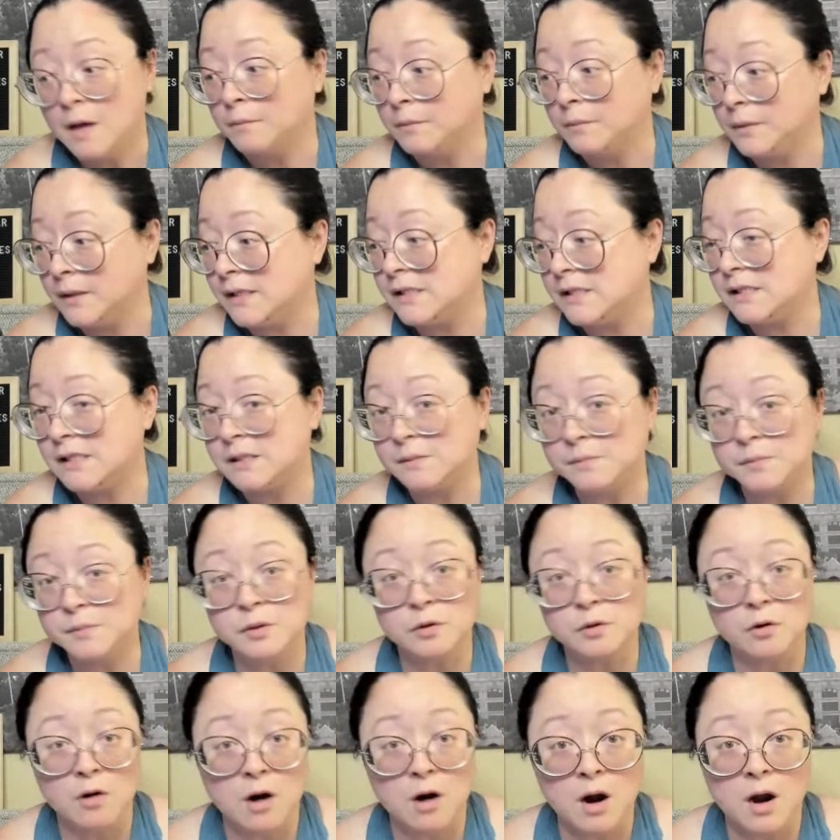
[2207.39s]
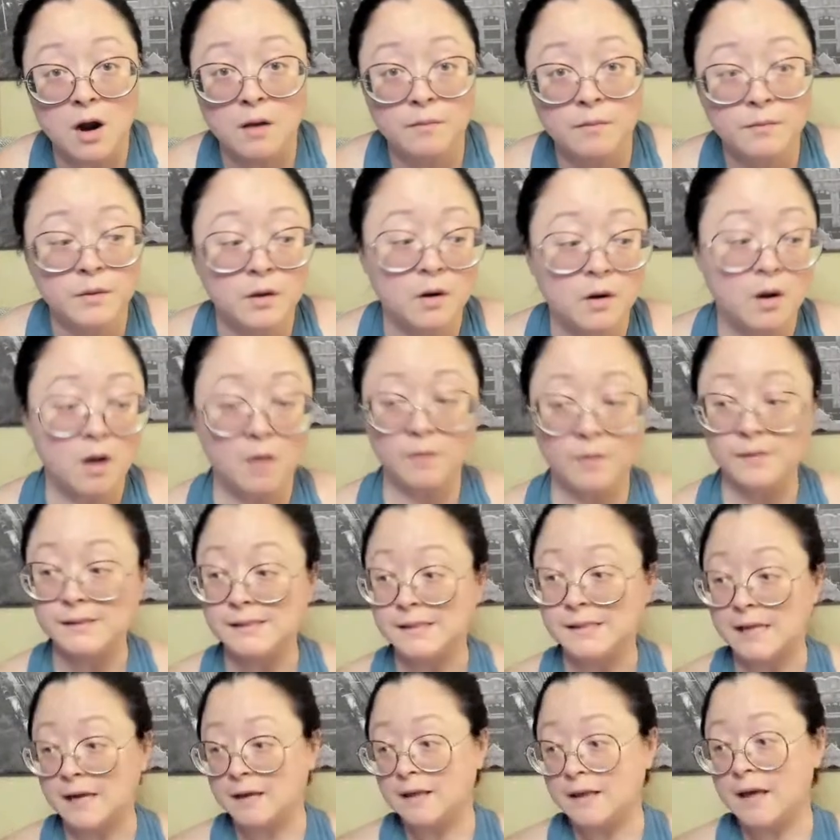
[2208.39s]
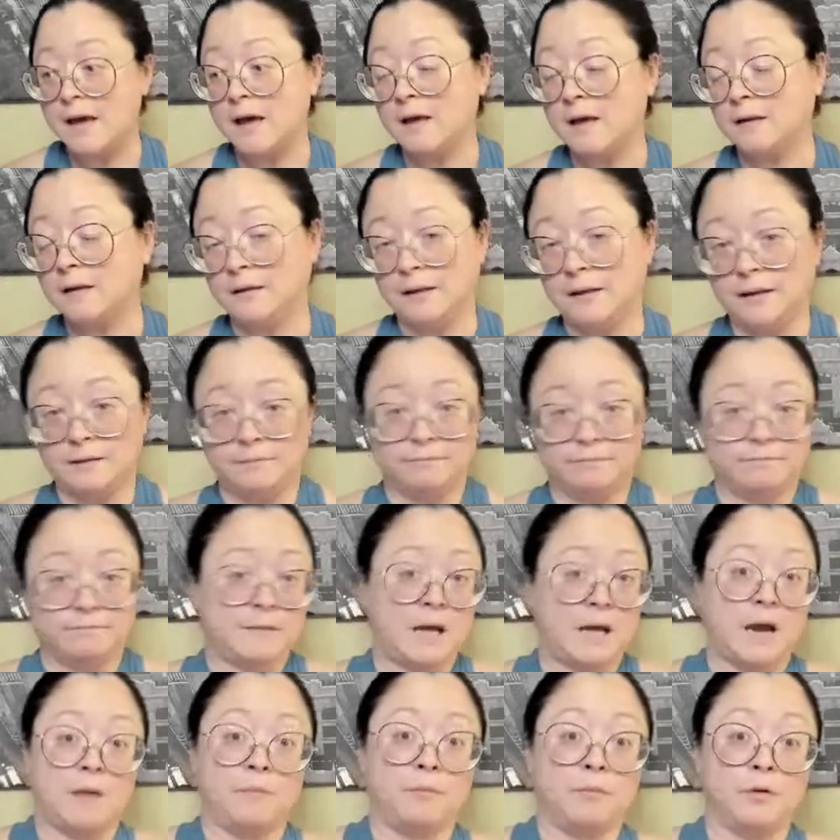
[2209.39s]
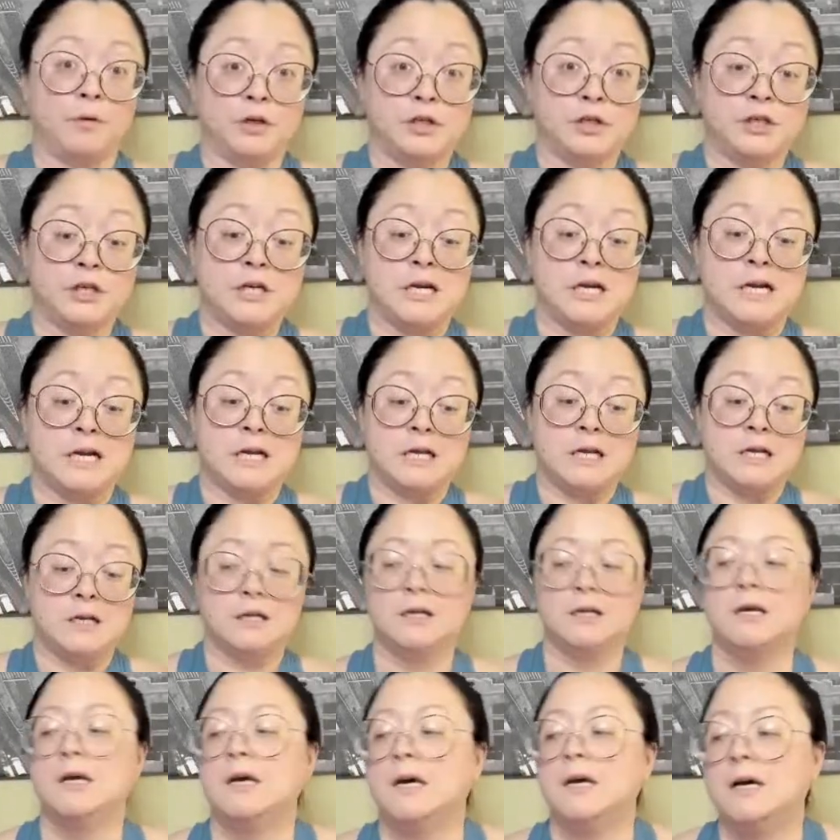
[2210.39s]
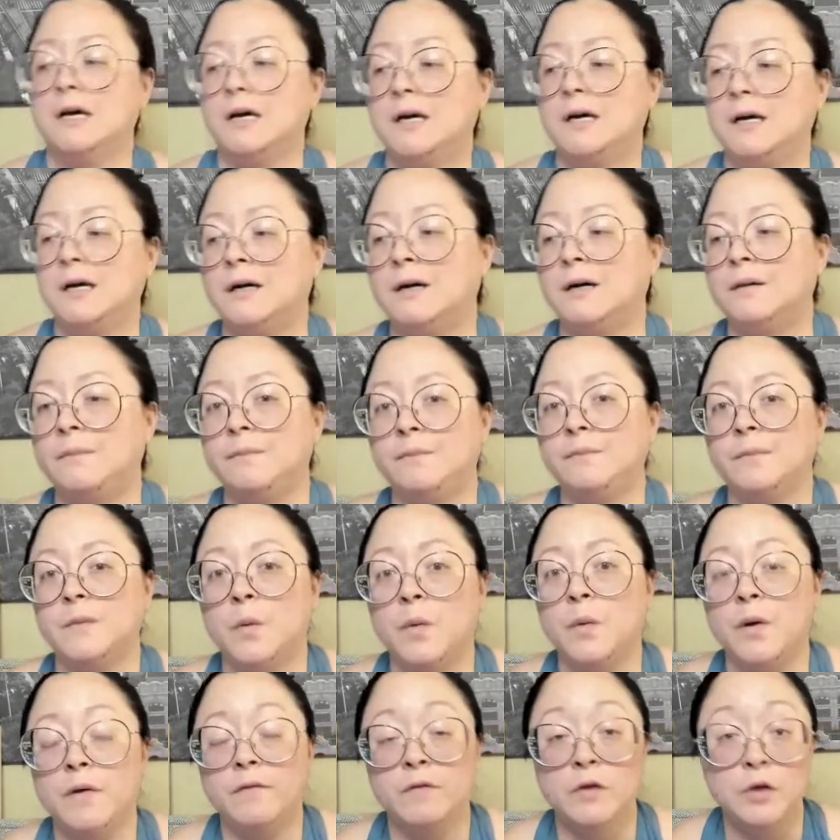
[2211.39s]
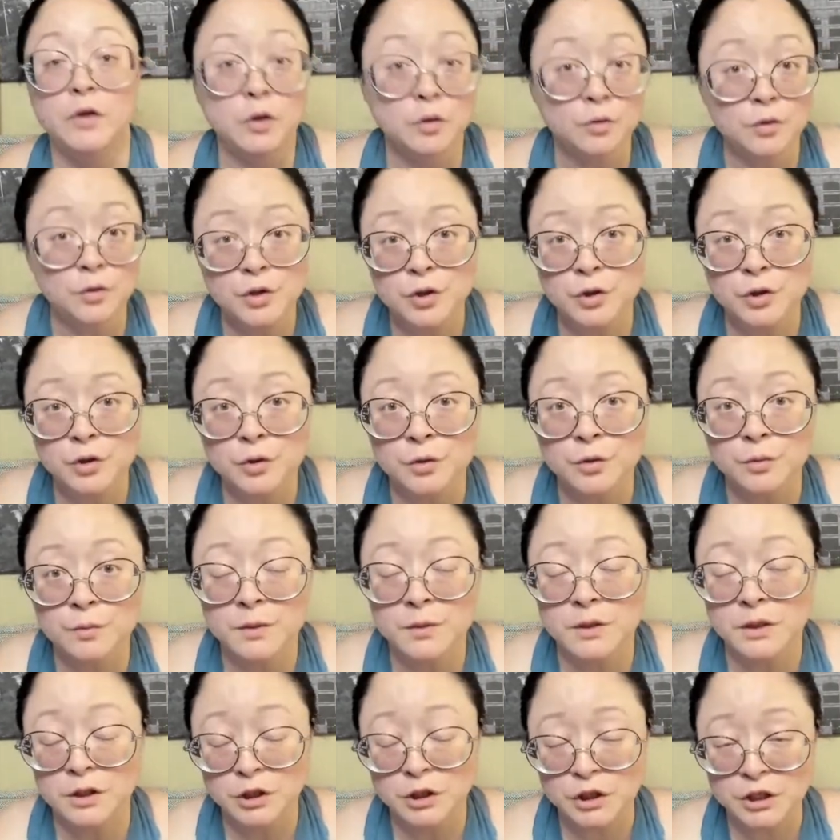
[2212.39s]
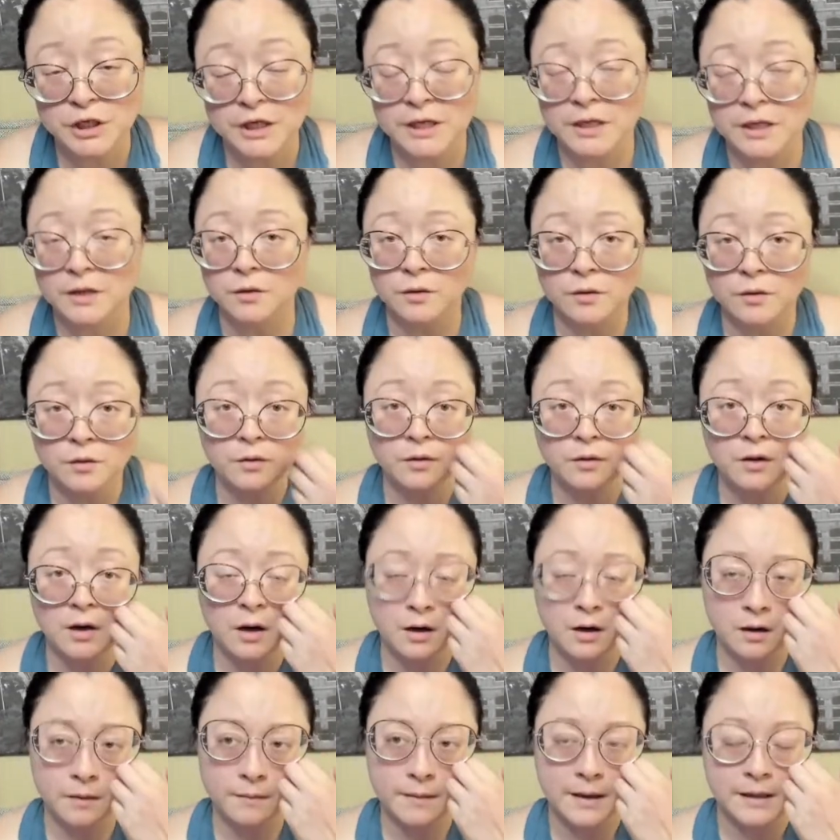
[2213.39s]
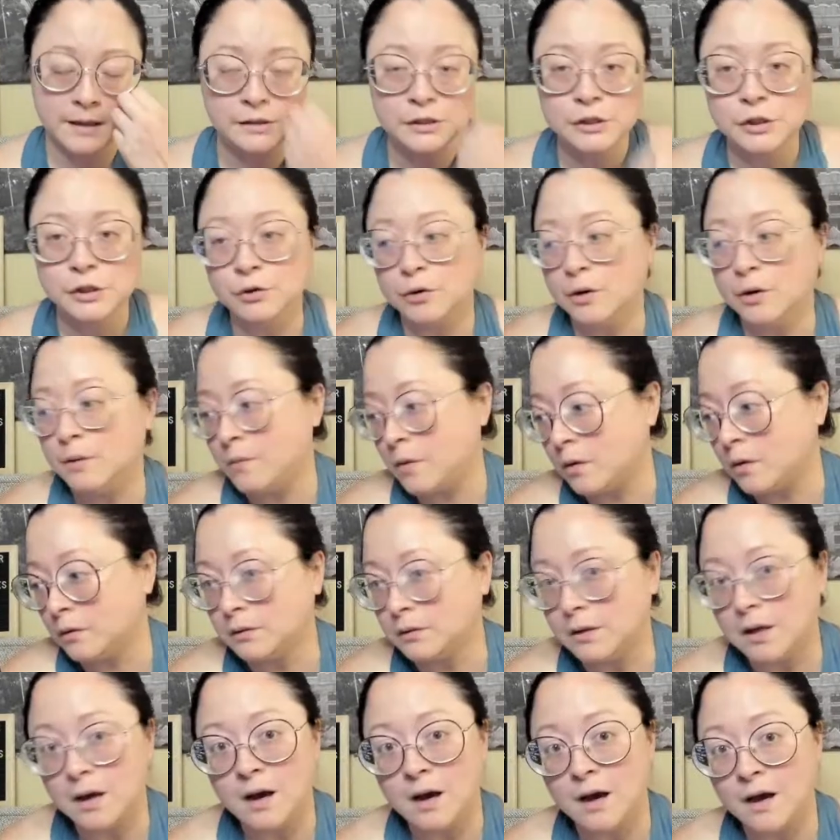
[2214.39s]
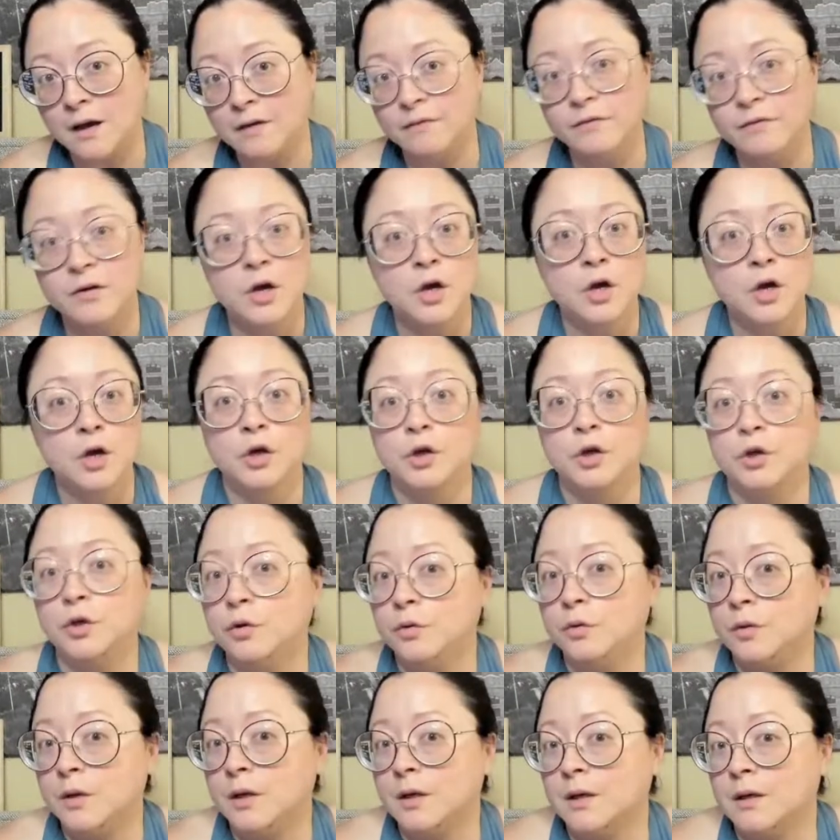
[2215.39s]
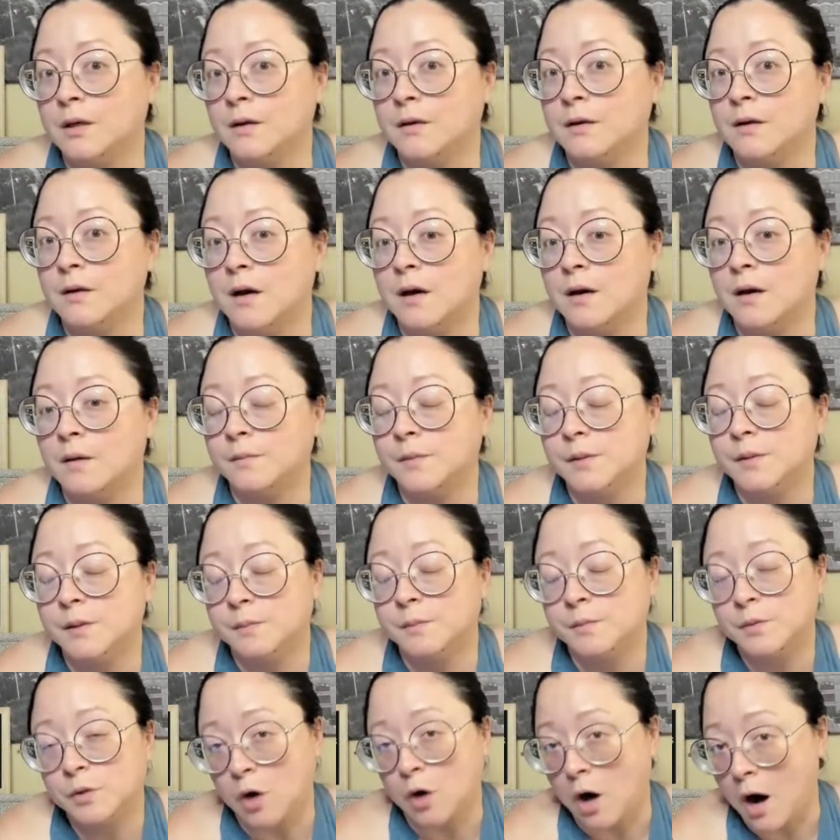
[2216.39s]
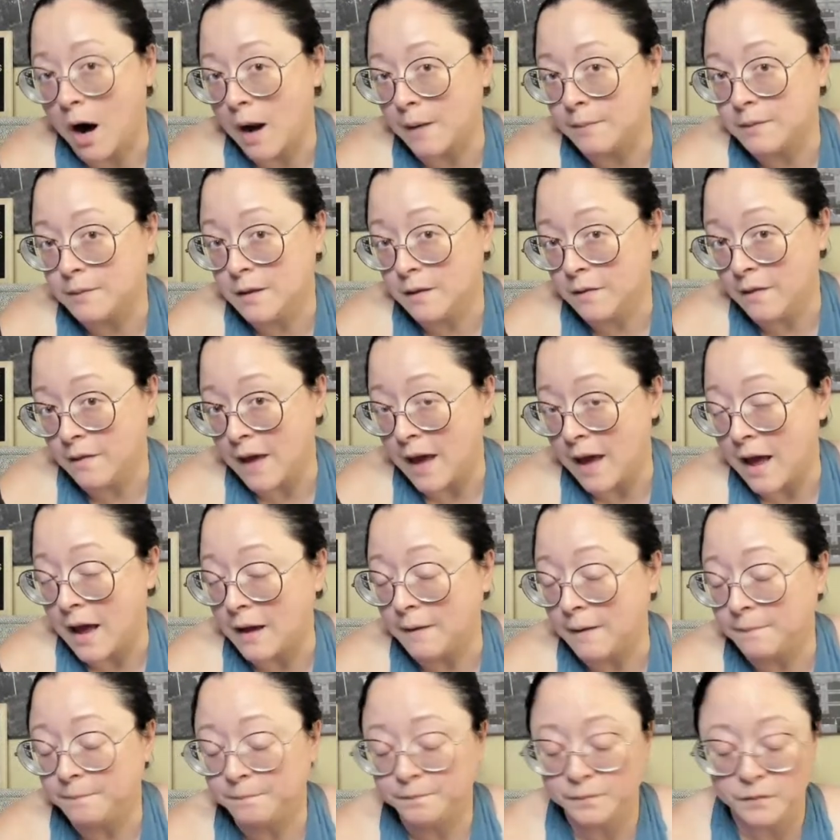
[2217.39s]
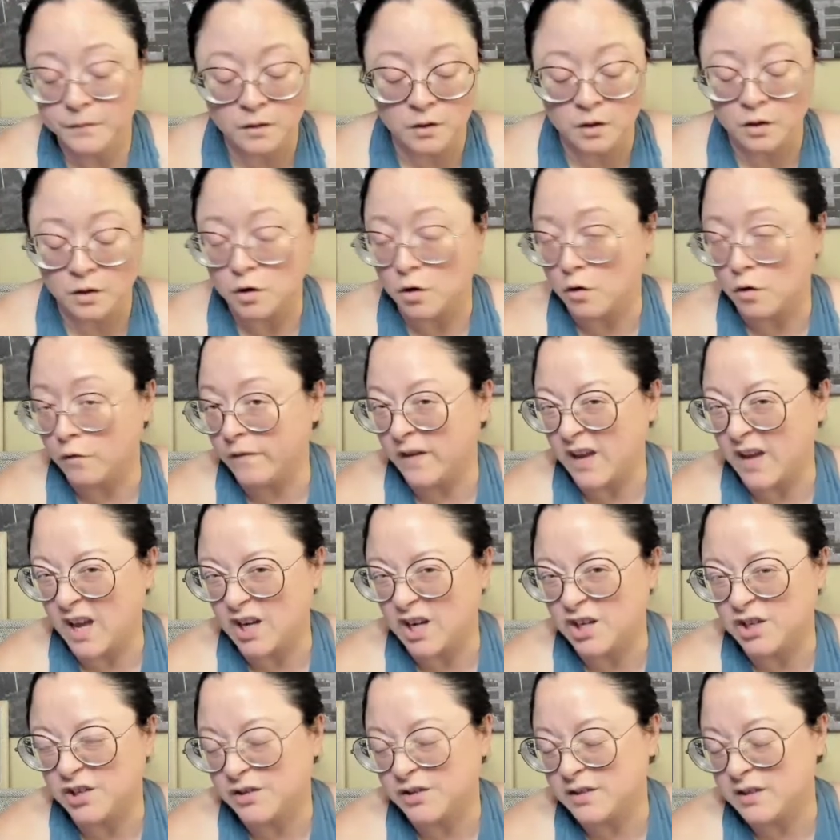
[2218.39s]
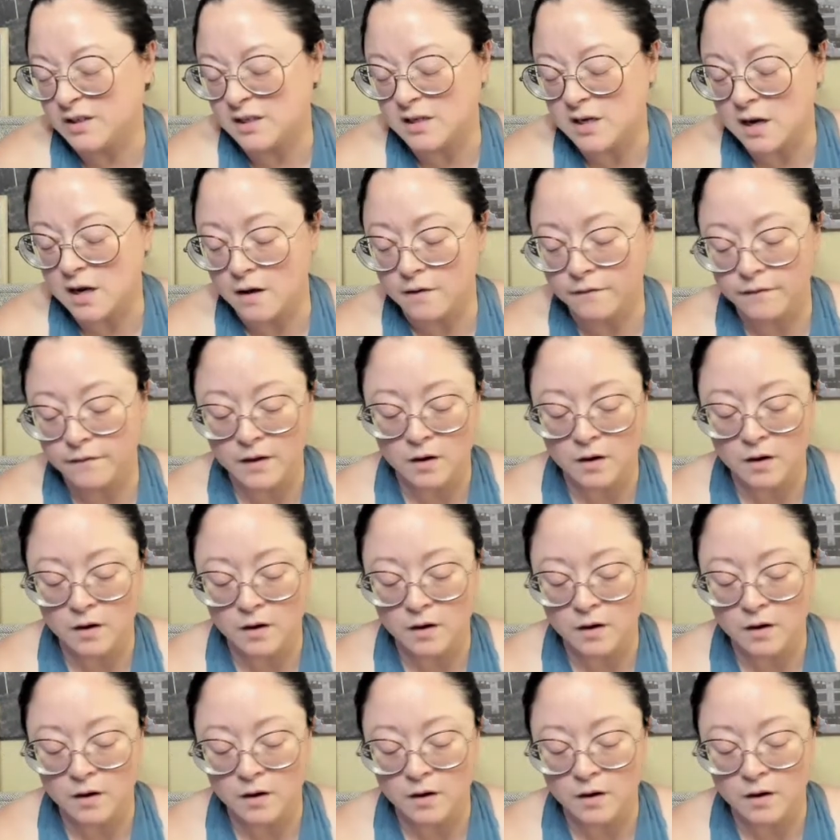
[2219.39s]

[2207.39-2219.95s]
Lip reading: Please subscribe. I always say that. Like, I appreciate it. We have a YouTube channel. I stream on live. You can subscribe to that. You get notifications and stuff.